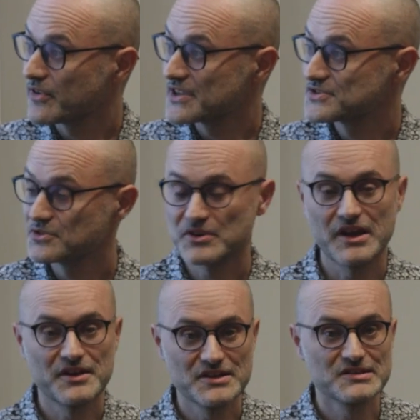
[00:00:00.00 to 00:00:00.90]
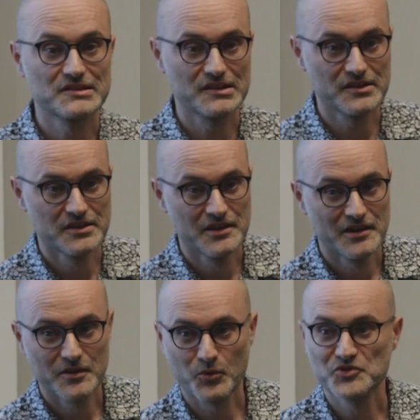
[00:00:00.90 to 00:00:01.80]
professor and recently
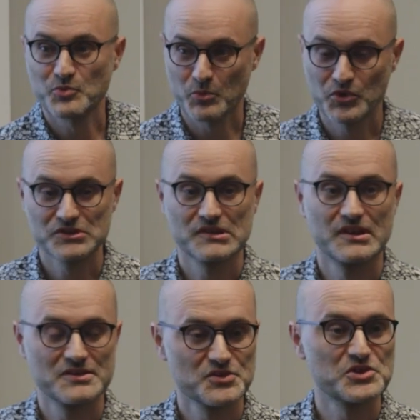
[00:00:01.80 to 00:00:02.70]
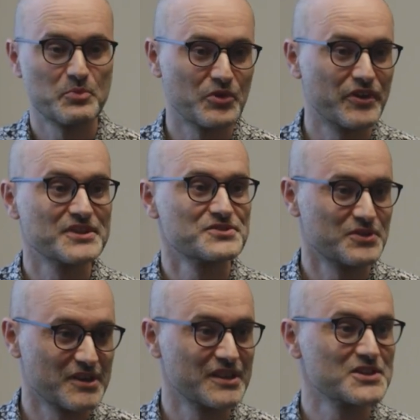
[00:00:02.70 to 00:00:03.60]
was promoted as associate
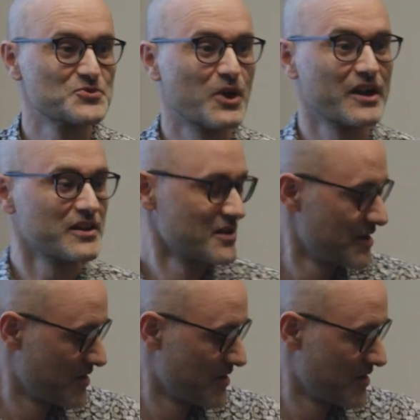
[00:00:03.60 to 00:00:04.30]
professor, and that's why